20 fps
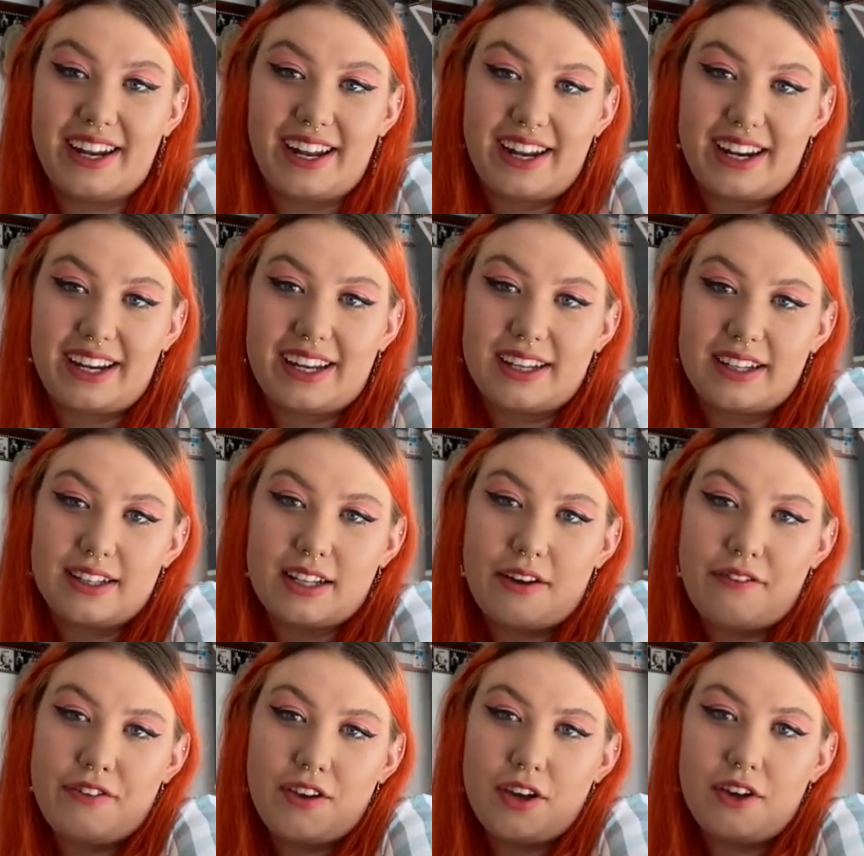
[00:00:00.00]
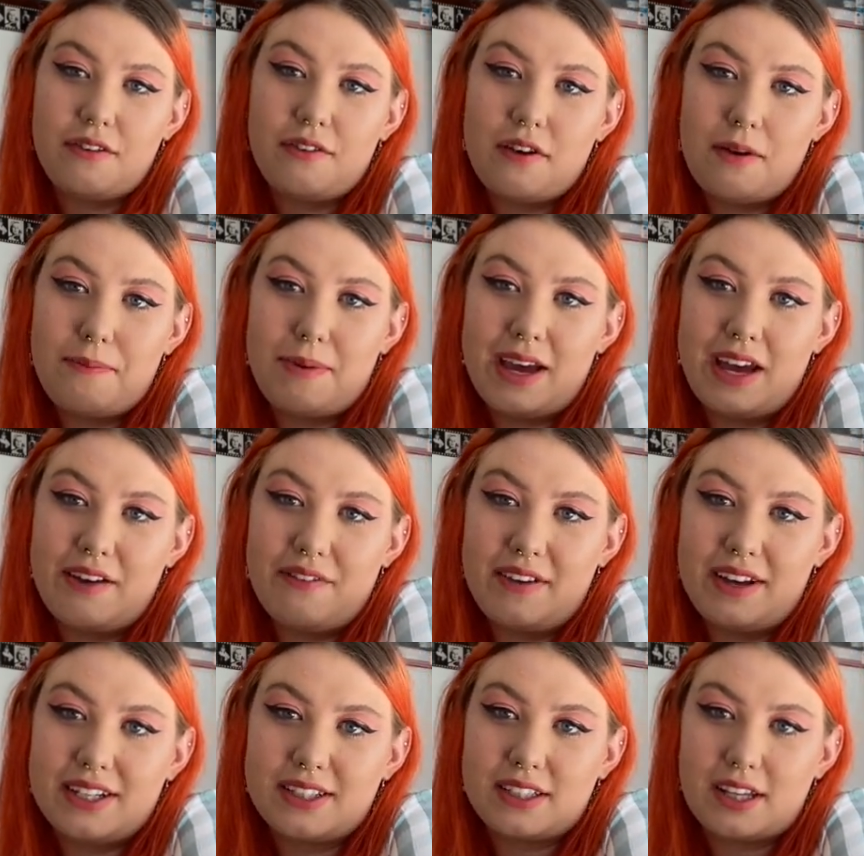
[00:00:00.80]
Like a bit
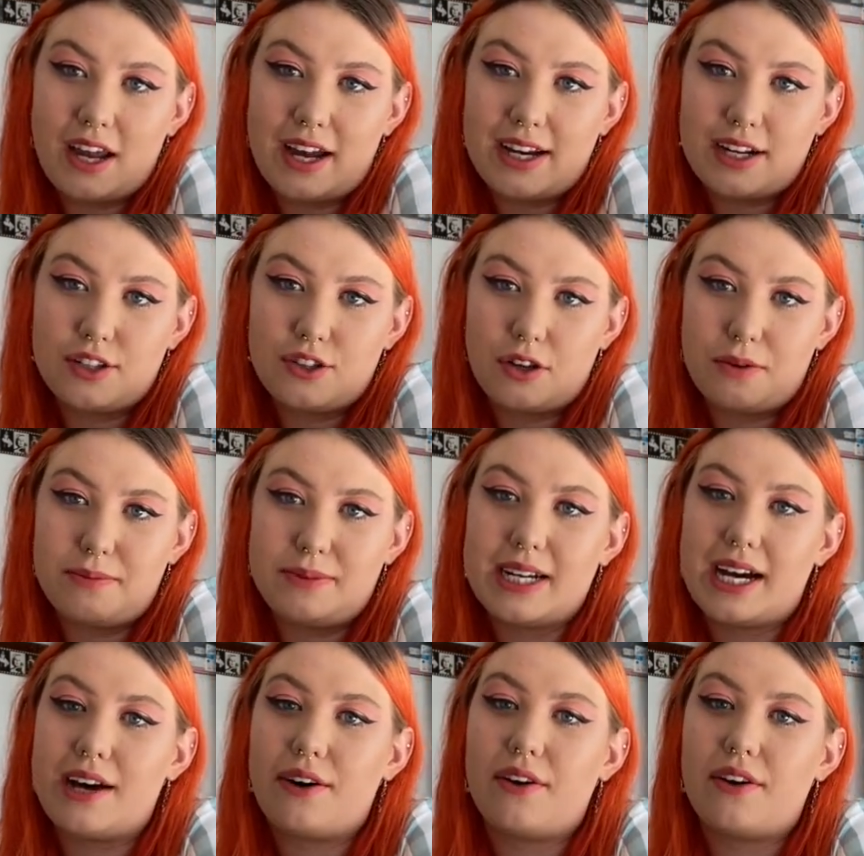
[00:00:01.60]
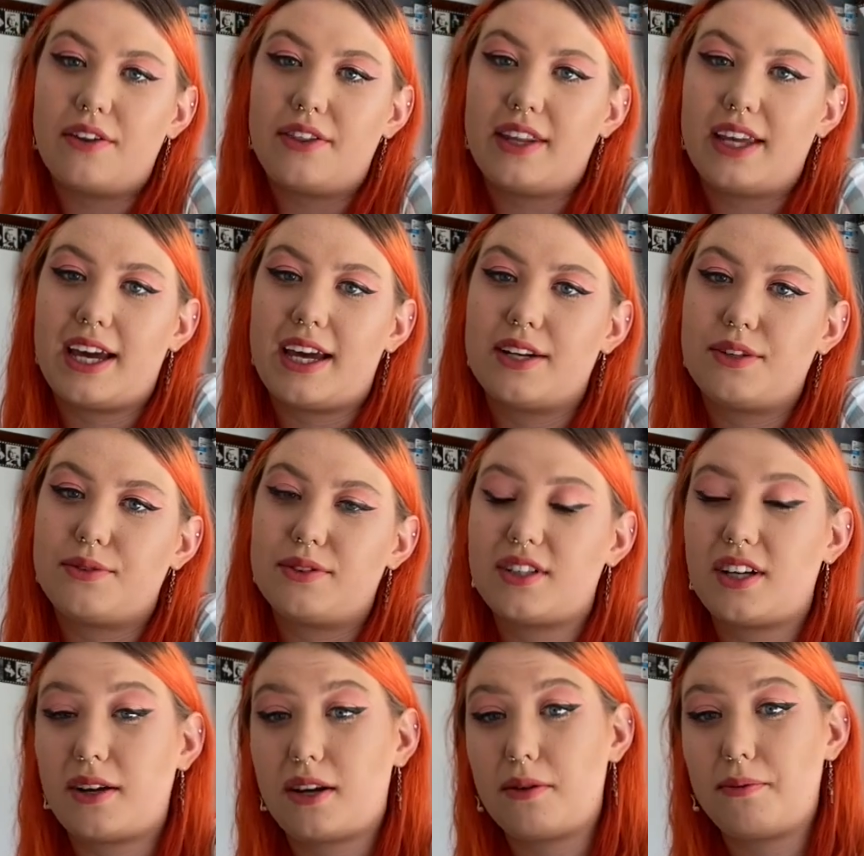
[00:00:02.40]
of it's like dropped out on the end,
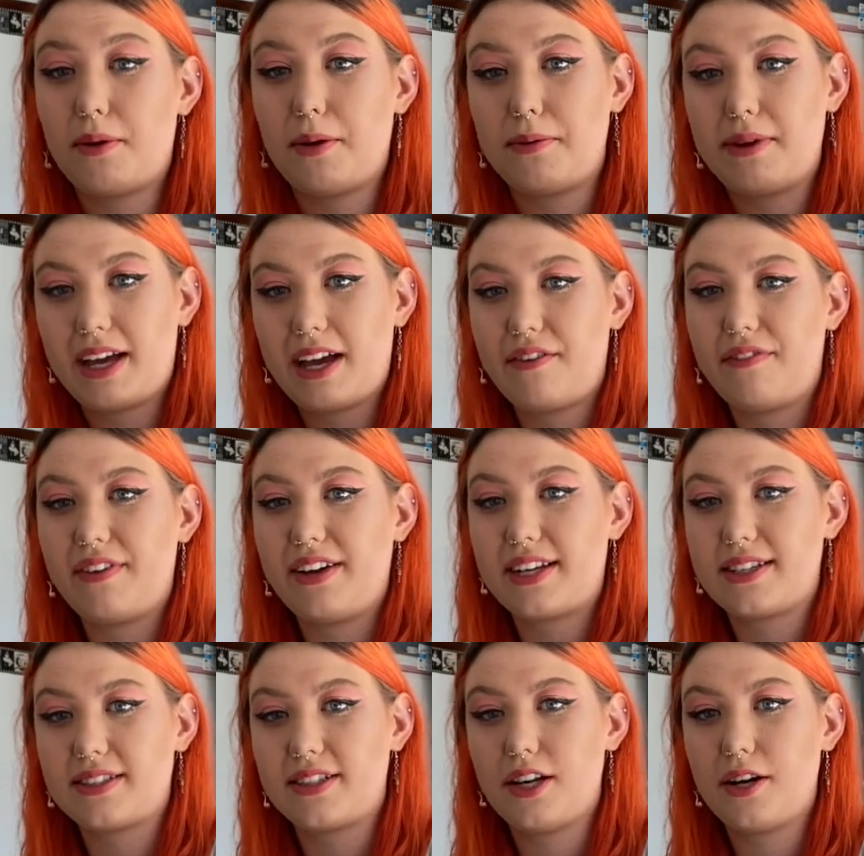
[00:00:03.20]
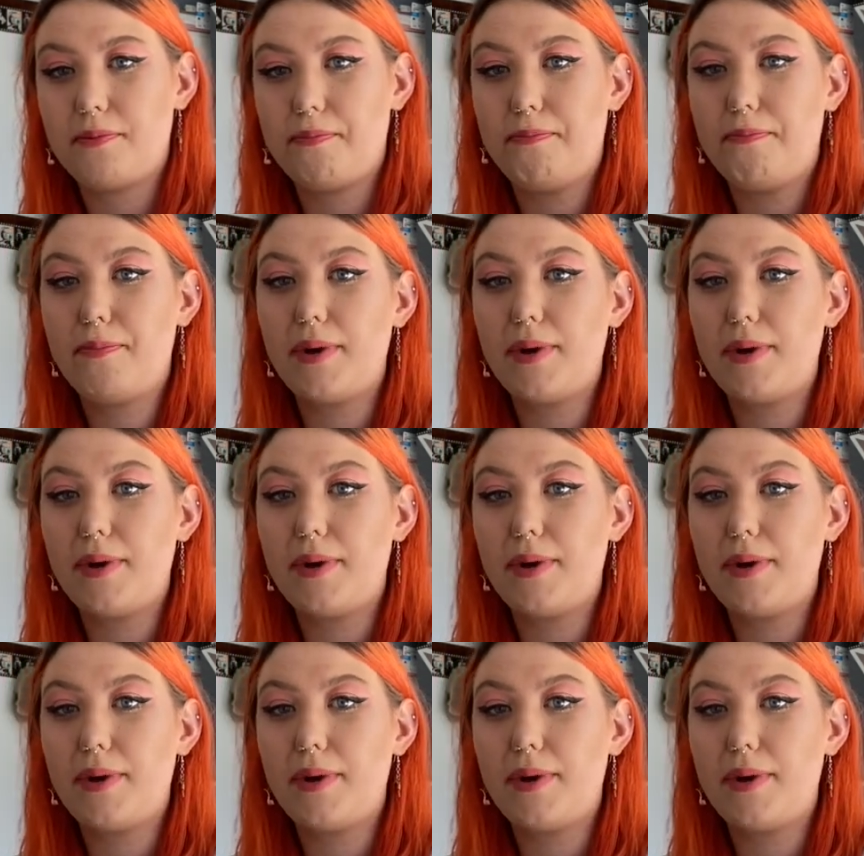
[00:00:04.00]
which I could probably get fixed up,